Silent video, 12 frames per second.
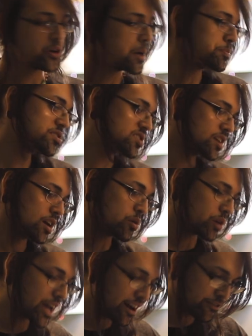Grips
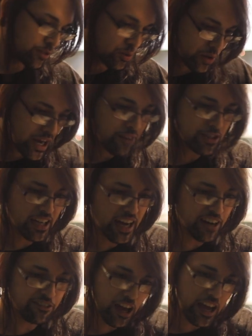we have to
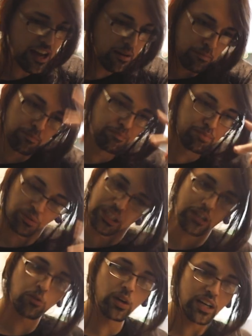have a
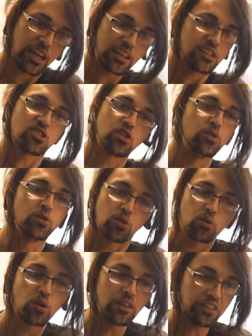
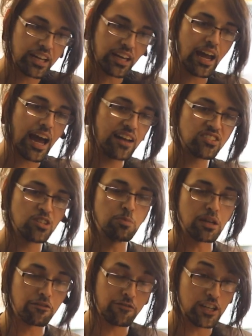Blink-182 like has to
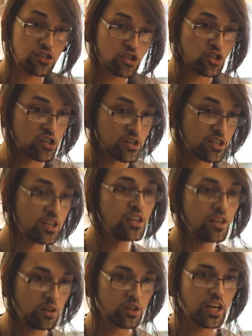be featured,
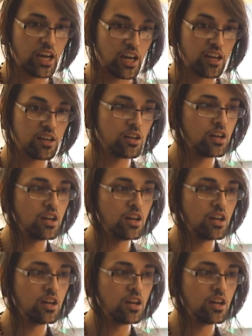okay?